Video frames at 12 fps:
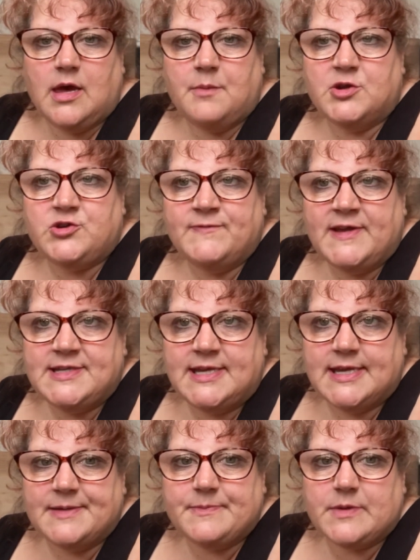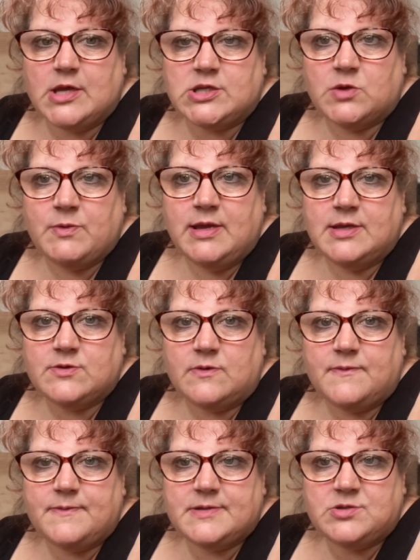mushroom vent in it. So we sort
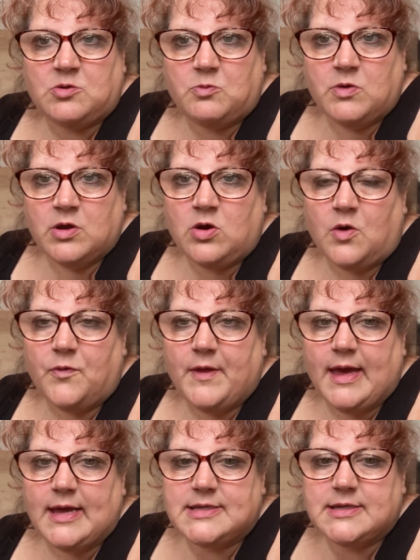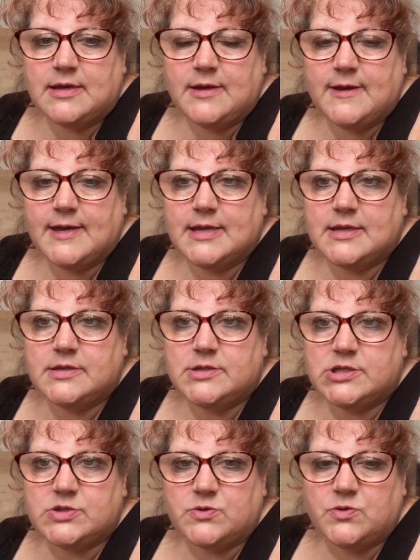of stopped work on that and
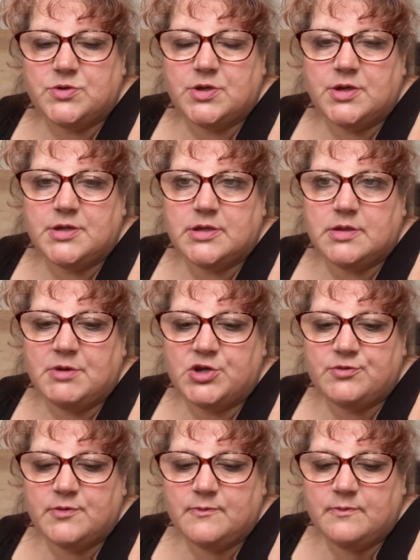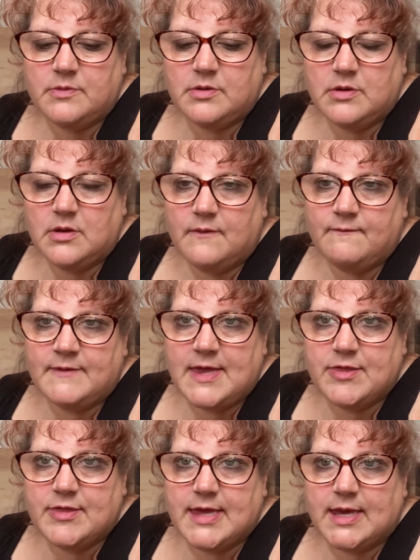just ordered the mushroom
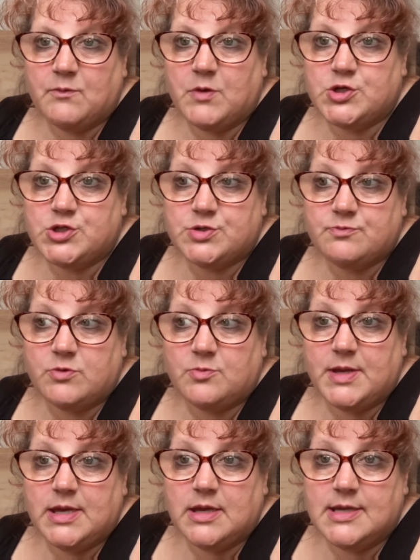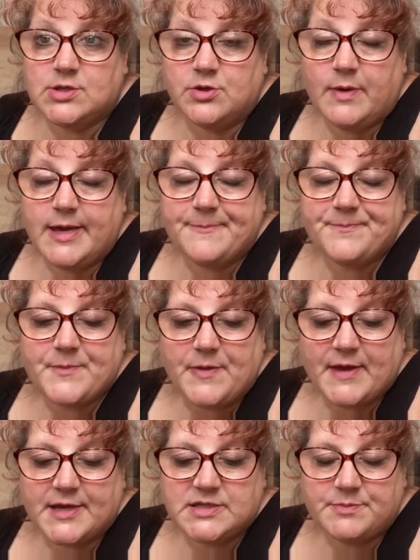vent thing, which is on the way,
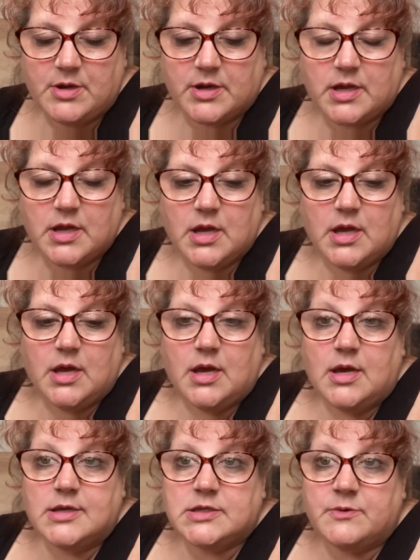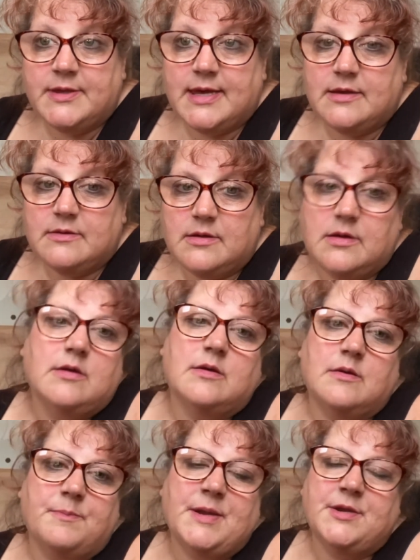thanks to Mark. So we then
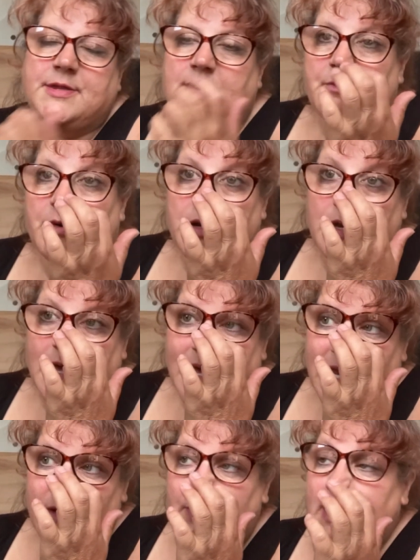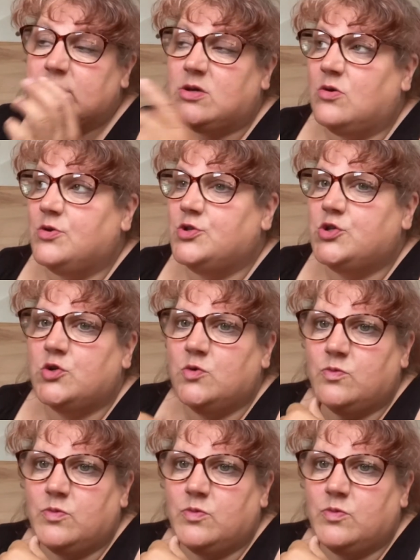abandoned that one and went on to